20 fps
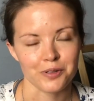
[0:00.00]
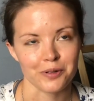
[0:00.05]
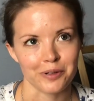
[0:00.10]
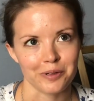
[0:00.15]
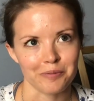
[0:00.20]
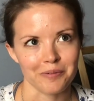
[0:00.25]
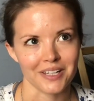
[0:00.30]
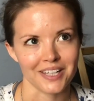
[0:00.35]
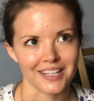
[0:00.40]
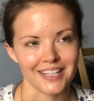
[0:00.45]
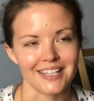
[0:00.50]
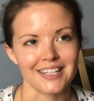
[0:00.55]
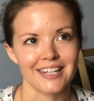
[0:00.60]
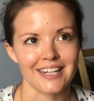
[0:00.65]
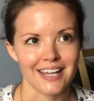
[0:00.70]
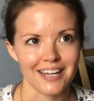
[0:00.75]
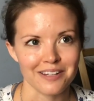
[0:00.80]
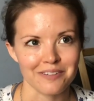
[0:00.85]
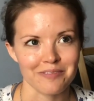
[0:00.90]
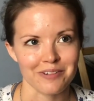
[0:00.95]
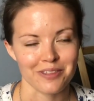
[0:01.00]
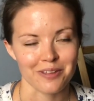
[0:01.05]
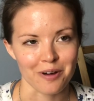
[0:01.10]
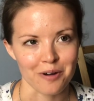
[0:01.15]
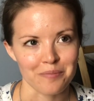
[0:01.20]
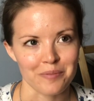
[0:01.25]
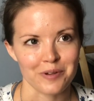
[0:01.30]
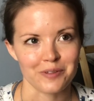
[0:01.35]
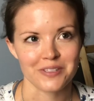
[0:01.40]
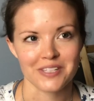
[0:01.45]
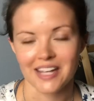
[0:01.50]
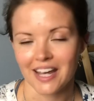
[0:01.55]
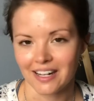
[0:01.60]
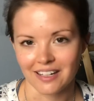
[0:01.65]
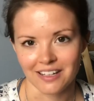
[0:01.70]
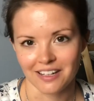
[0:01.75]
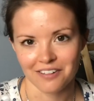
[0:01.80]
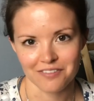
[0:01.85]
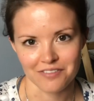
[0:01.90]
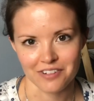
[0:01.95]
we can knit with almost
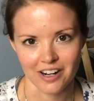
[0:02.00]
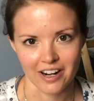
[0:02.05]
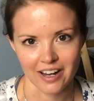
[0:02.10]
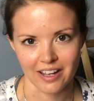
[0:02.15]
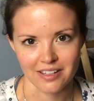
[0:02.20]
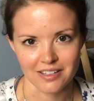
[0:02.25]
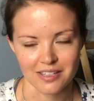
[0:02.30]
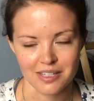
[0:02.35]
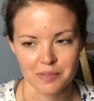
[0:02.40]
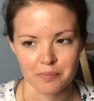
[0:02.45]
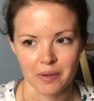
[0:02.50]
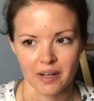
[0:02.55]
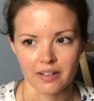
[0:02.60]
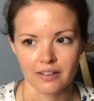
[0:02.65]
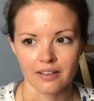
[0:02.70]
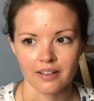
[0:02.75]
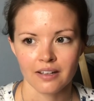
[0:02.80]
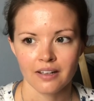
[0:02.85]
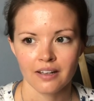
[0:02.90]
any of our hand spun.